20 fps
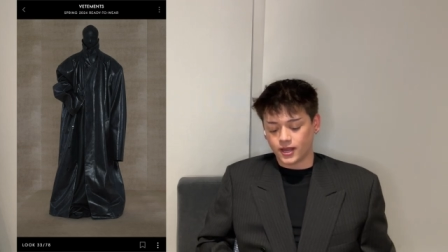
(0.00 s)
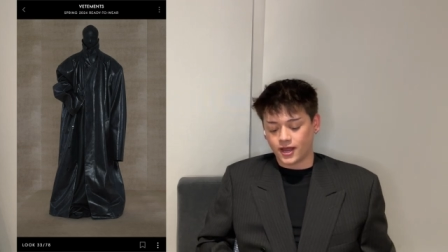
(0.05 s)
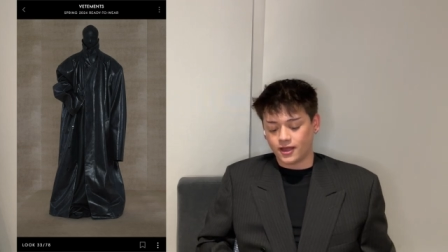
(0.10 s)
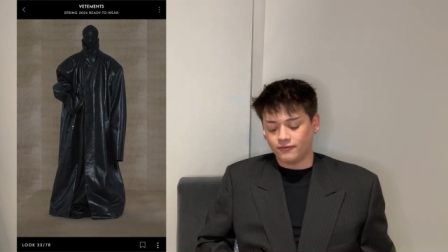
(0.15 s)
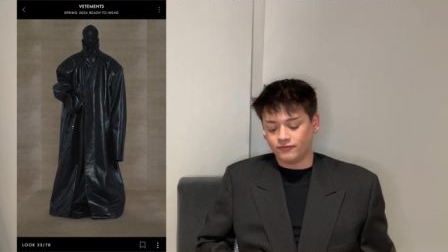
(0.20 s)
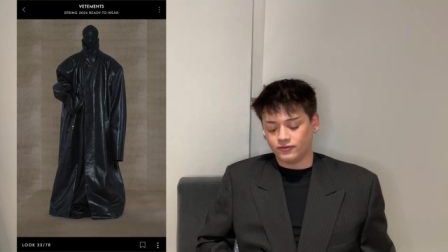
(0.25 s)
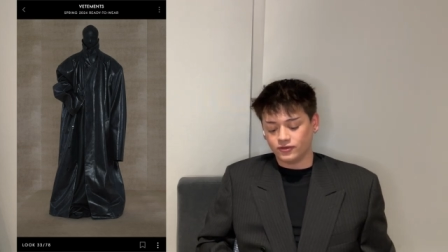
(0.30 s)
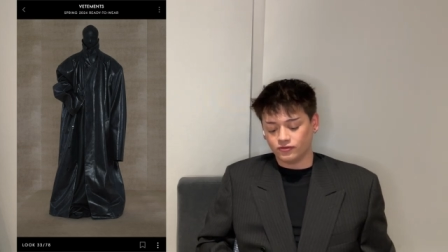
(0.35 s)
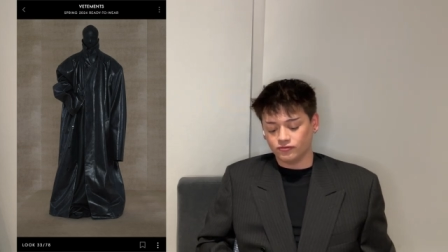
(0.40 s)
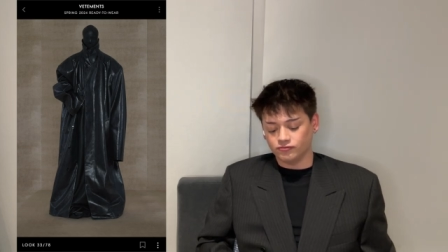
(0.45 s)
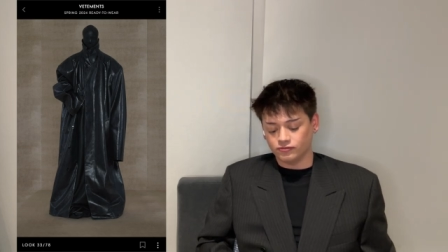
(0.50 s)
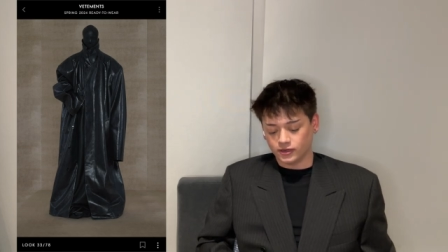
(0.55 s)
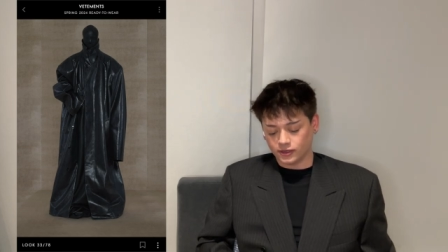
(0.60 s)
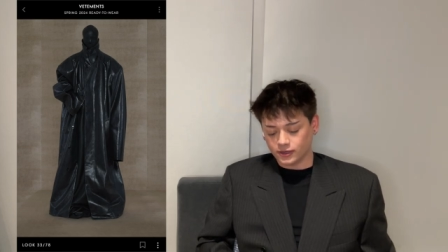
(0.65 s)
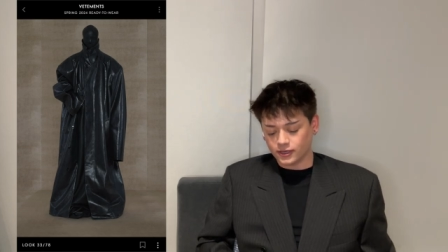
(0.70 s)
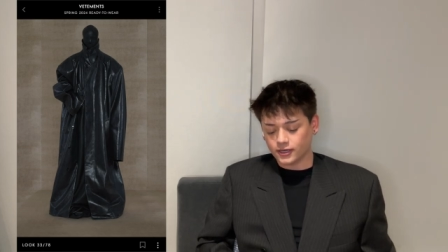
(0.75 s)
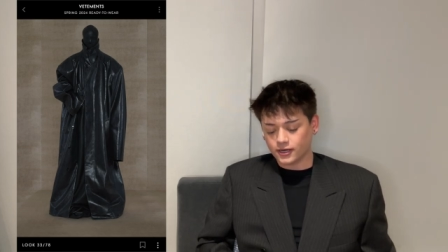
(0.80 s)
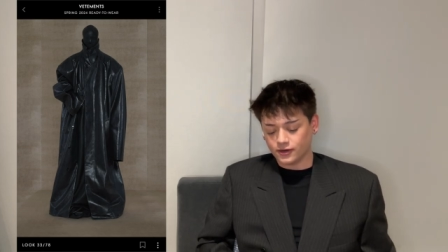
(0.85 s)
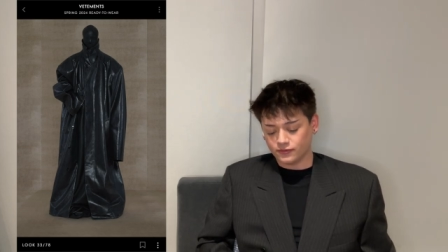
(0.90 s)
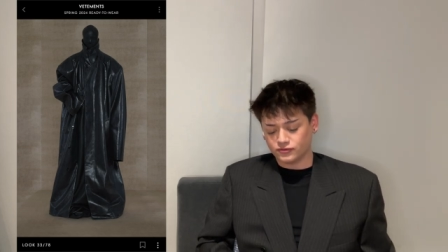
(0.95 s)
I feel
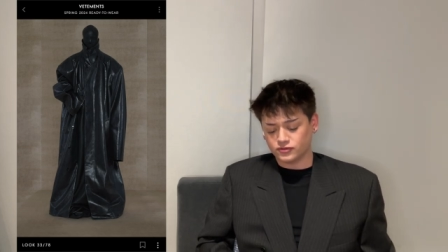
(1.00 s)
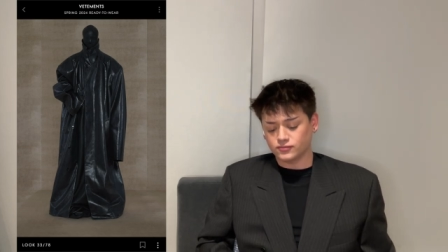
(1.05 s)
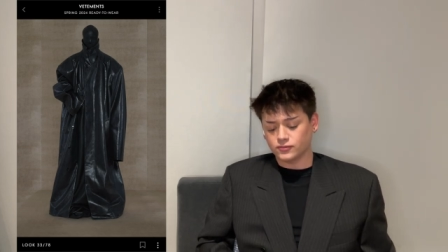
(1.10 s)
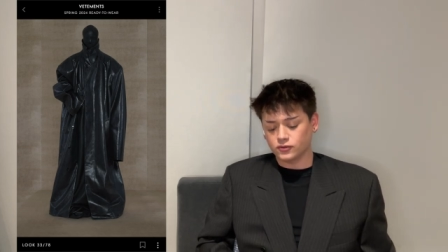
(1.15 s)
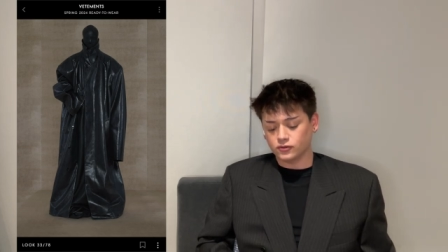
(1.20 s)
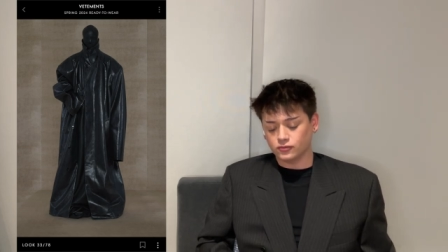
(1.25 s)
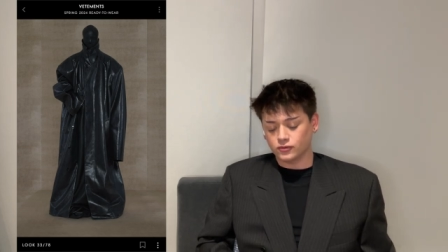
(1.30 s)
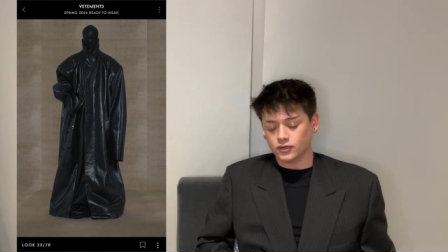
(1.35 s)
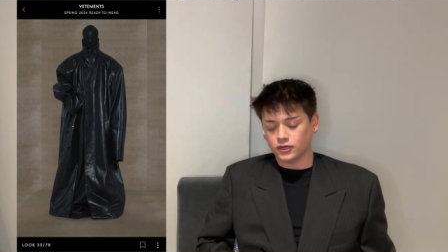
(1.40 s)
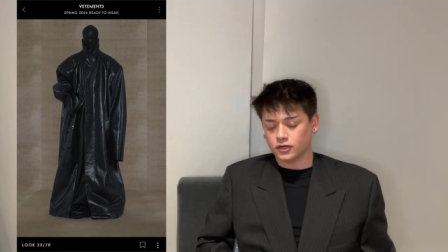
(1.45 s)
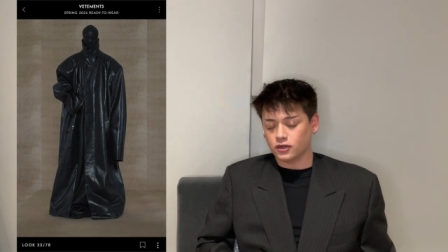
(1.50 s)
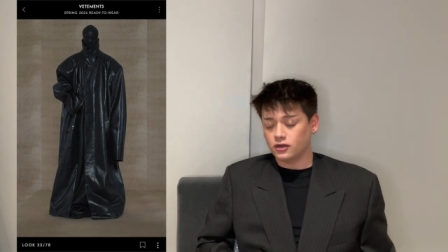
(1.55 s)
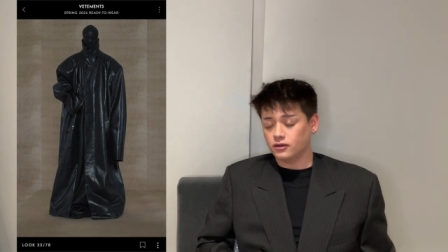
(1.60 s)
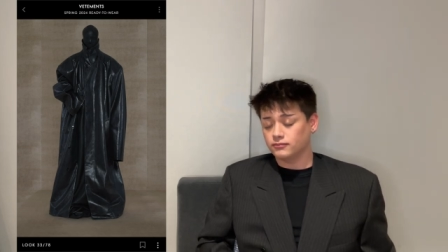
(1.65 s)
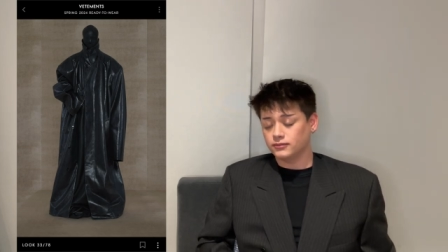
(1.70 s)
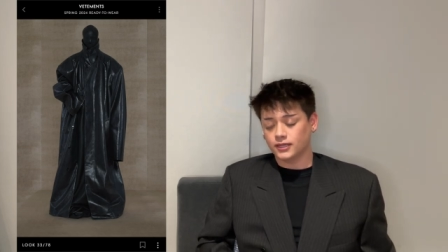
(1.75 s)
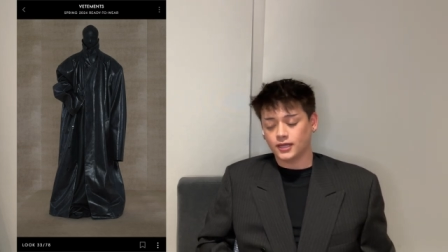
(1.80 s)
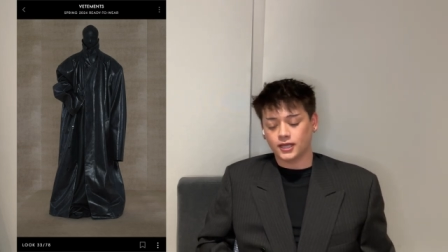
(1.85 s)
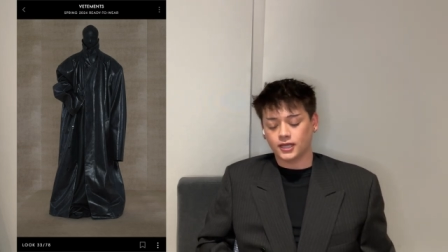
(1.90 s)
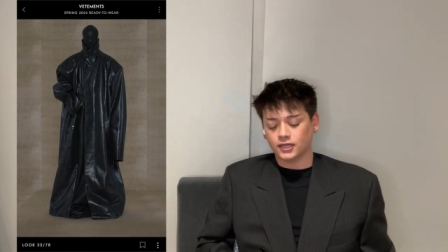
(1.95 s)
very comfortable wearing all
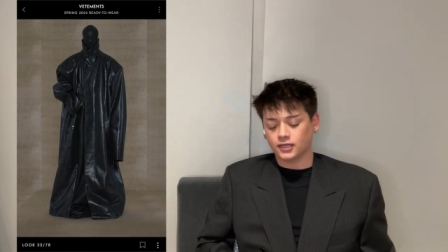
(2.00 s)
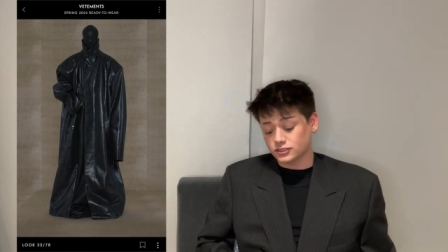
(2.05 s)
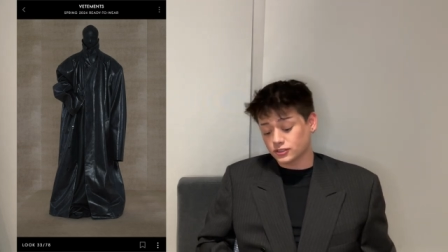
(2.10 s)
black.